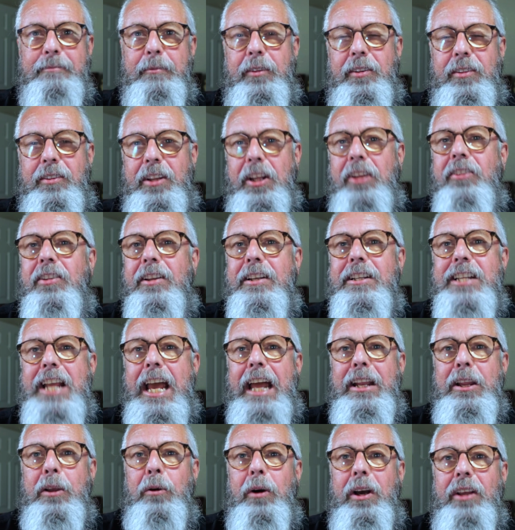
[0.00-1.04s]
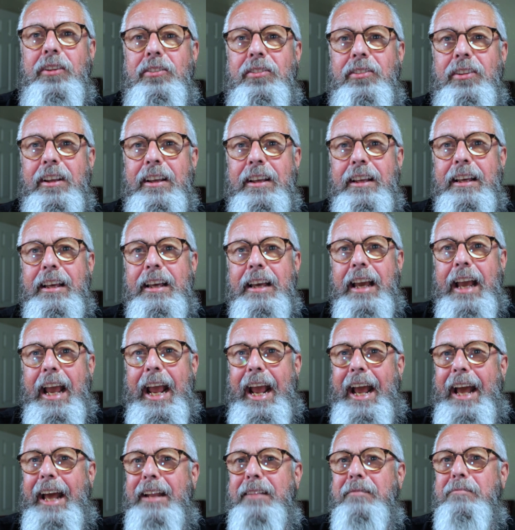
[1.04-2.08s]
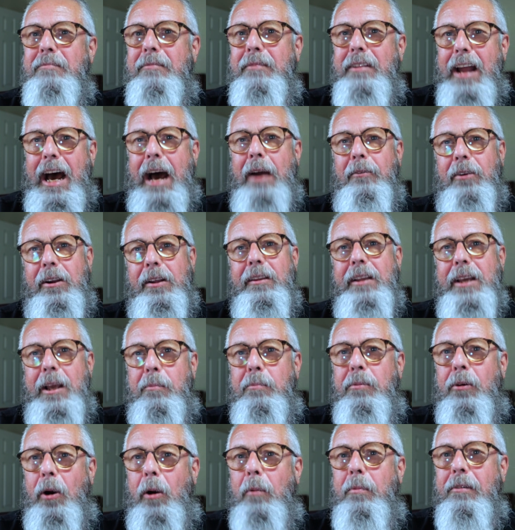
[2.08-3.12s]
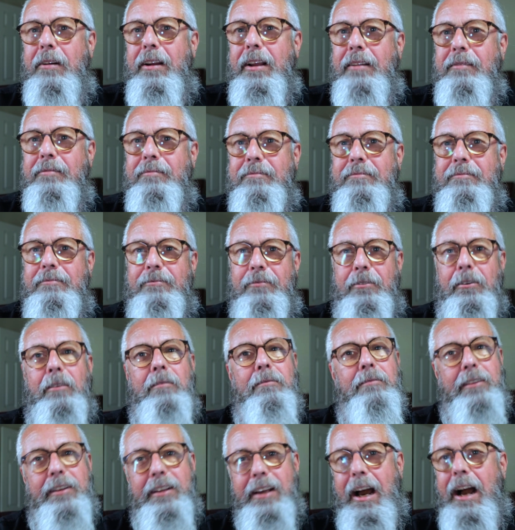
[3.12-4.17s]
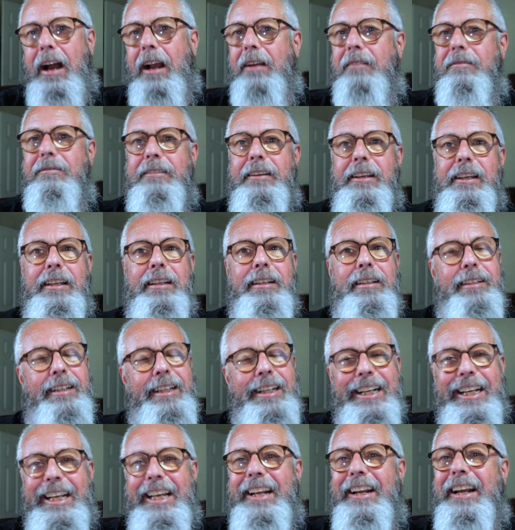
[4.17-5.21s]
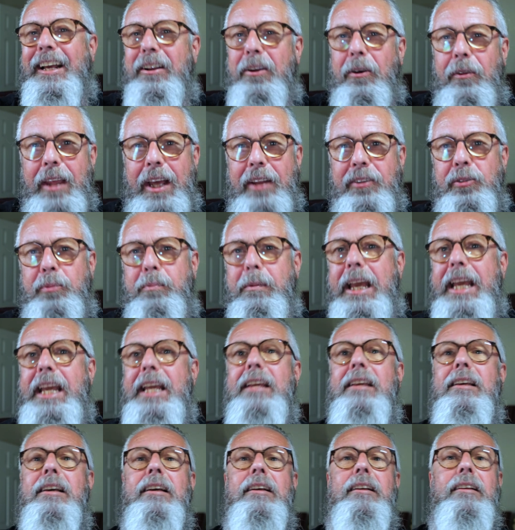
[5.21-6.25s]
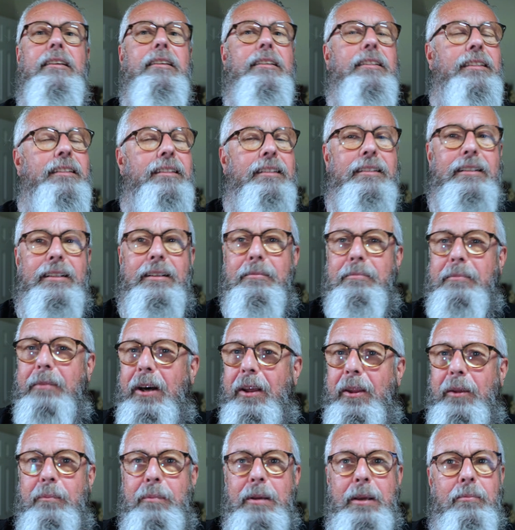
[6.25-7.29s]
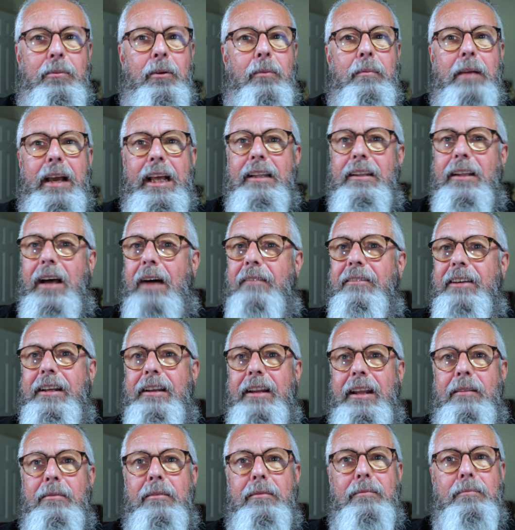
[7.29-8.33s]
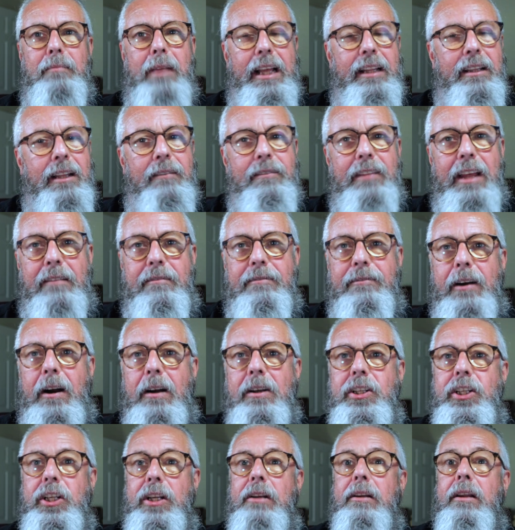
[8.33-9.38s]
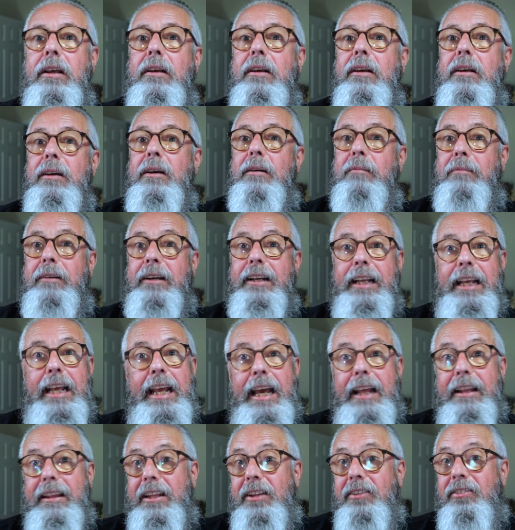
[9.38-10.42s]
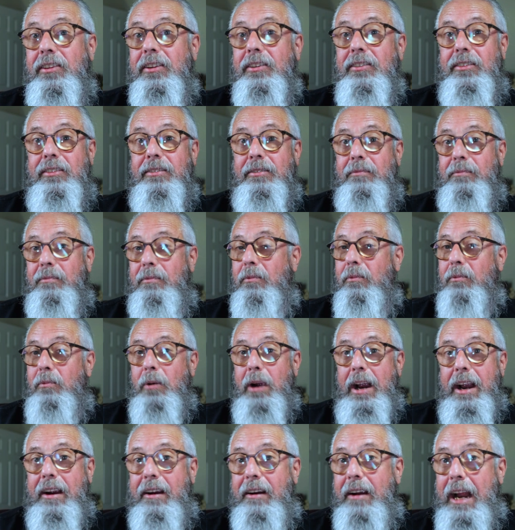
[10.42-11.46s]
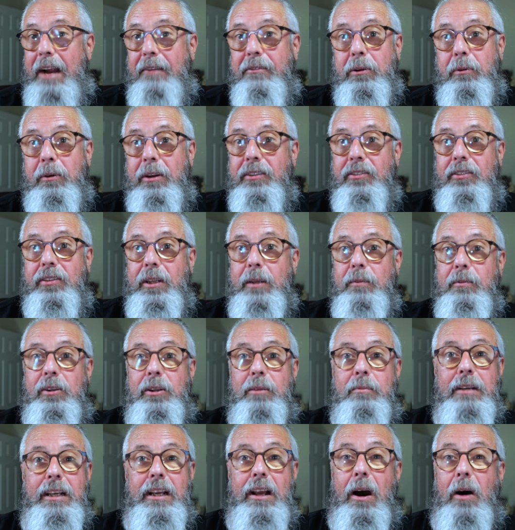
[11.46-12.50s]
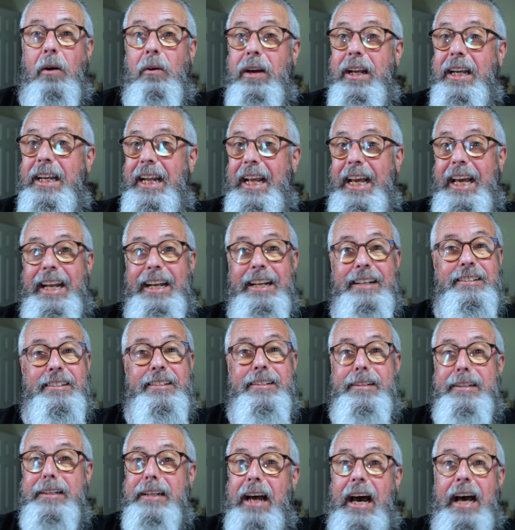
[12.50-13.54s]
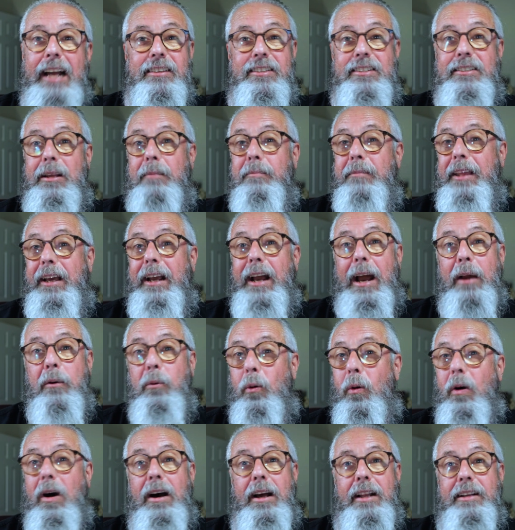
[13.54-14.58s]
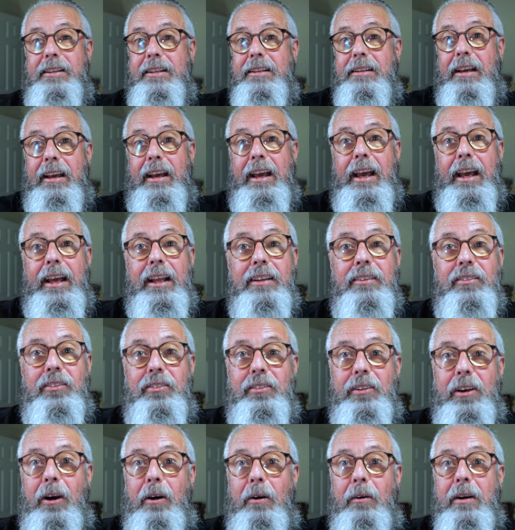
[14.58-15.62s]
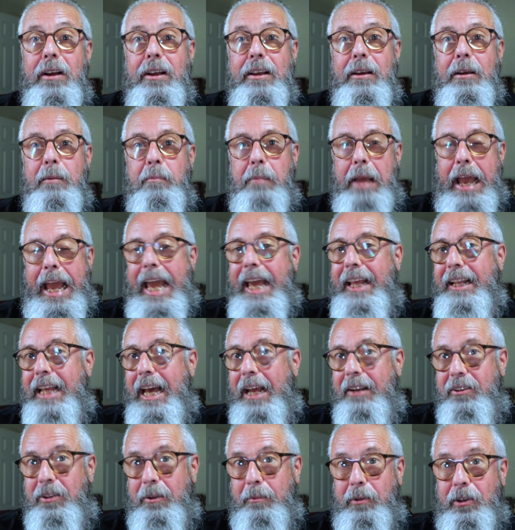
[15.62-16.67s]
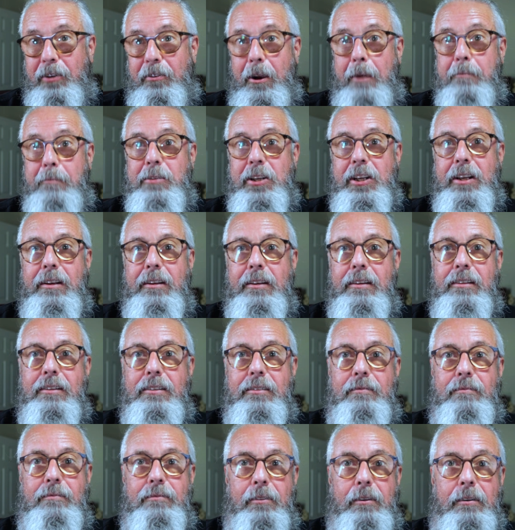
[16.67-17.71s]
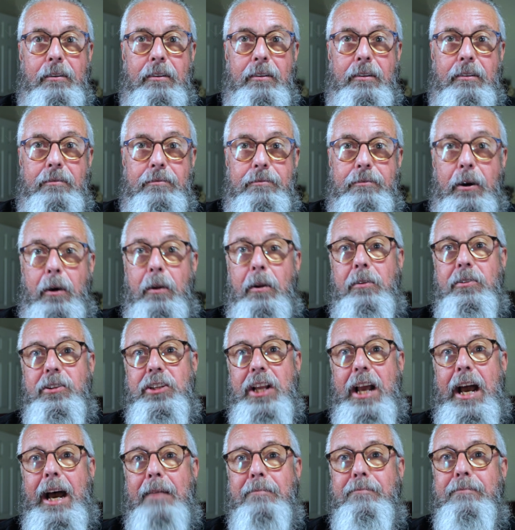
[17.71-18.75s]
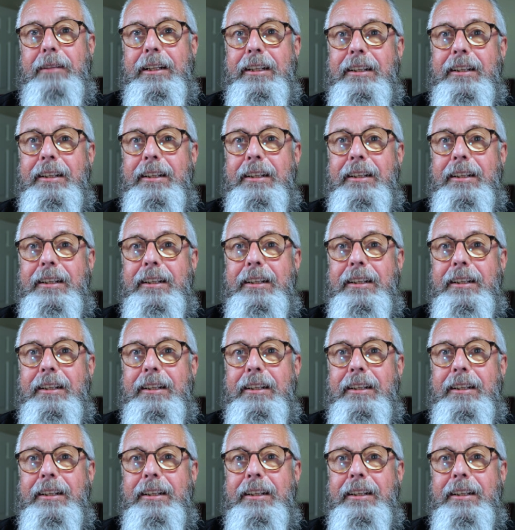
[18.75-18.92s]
disingenuous and not really appropriate for photography. And again, I know that's me. Other people may love it and may love that function. But again, this is where everyone seems to be going, and it's not something I want. And so paying that subscription for Photoshop